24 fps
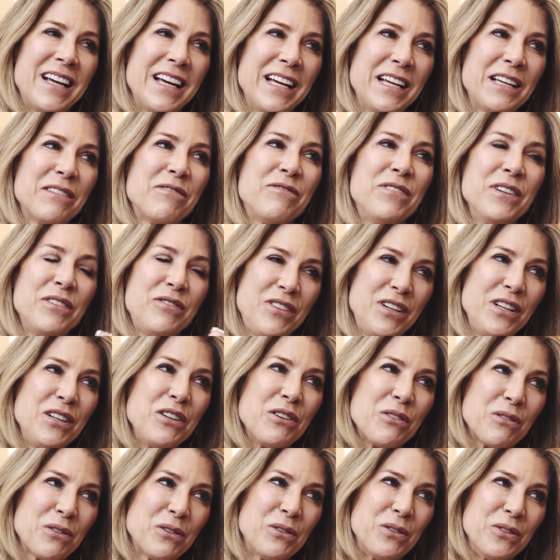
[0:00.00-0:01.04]
like
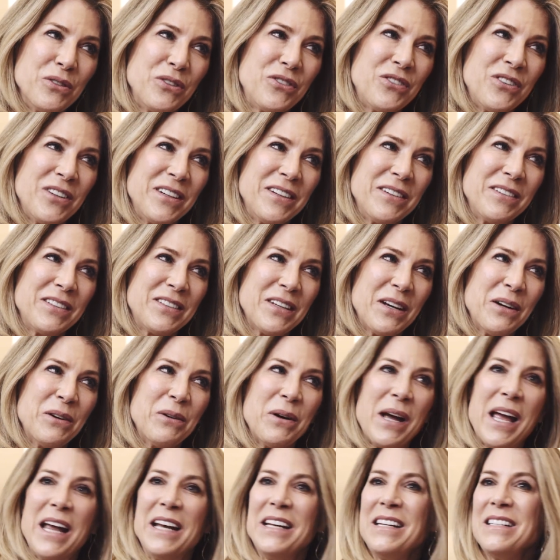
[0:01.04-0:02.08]
15-year-olds.
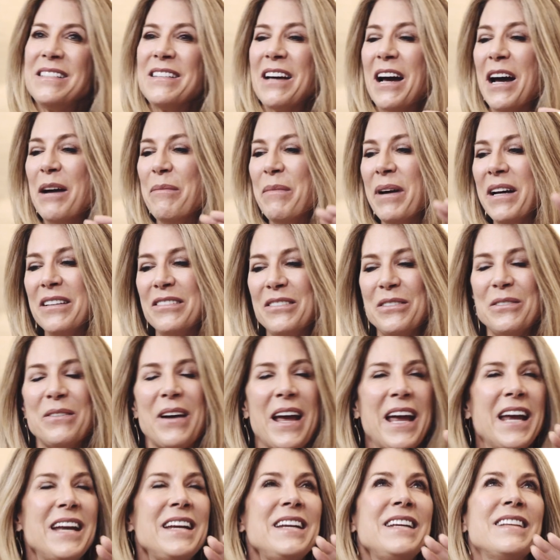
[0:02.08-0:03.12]
So anytime I do
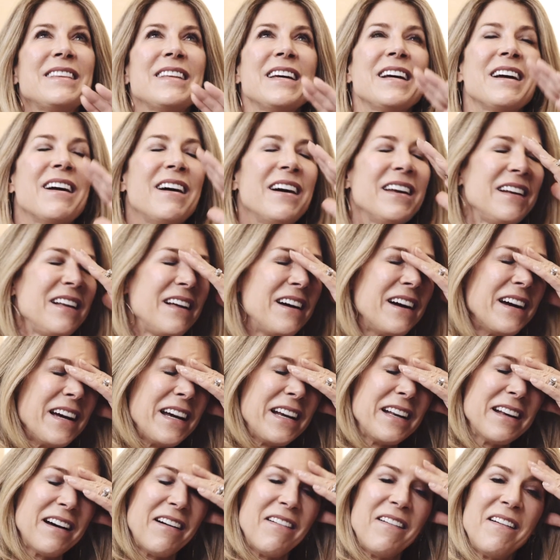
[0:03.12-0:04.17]
anything
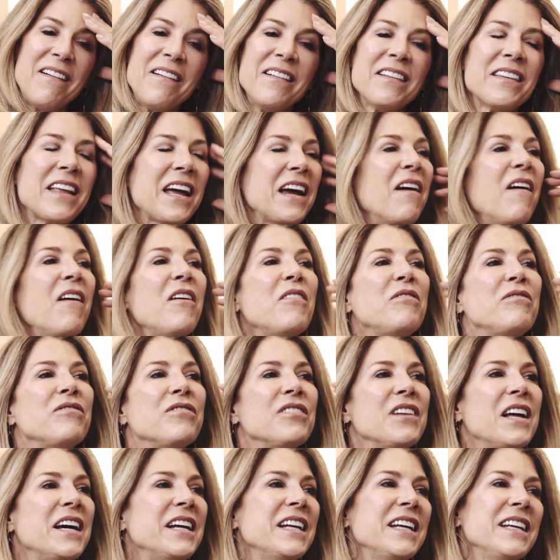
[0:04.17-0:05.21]
online, they all
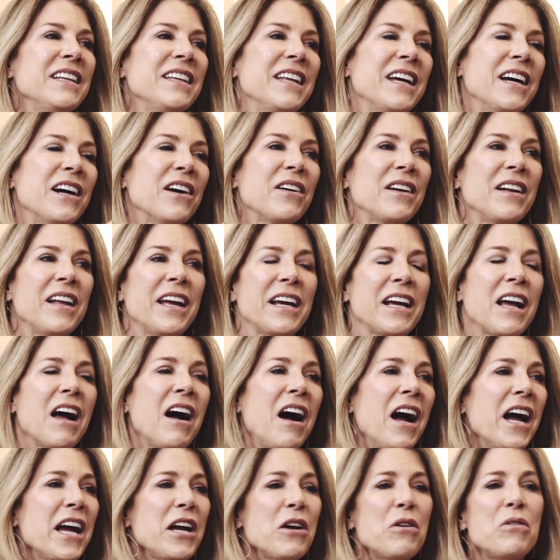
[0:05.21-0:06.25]
flood in there and like,
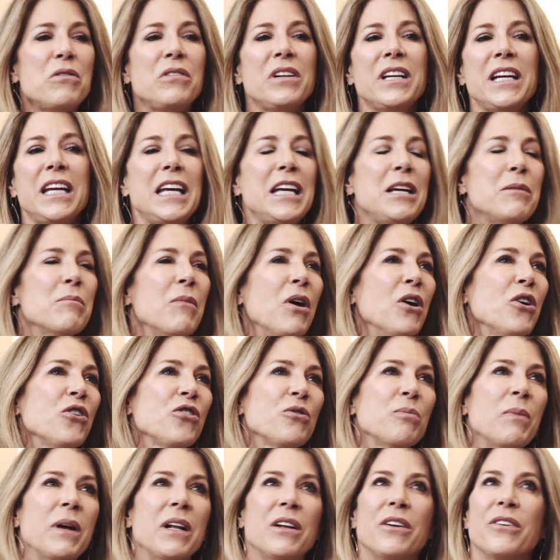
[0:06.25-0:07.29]
I only eat
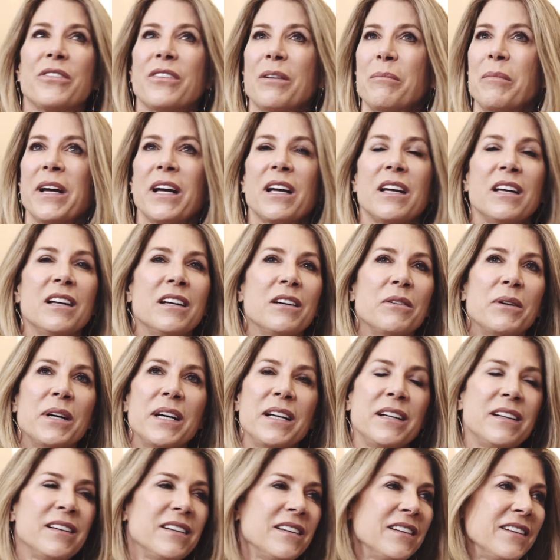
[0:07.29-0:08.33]
marshmallows. I'm like, you know
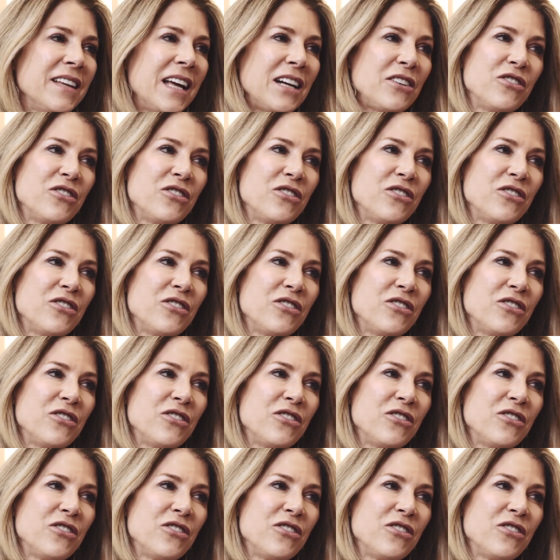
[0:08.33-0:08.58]
what? That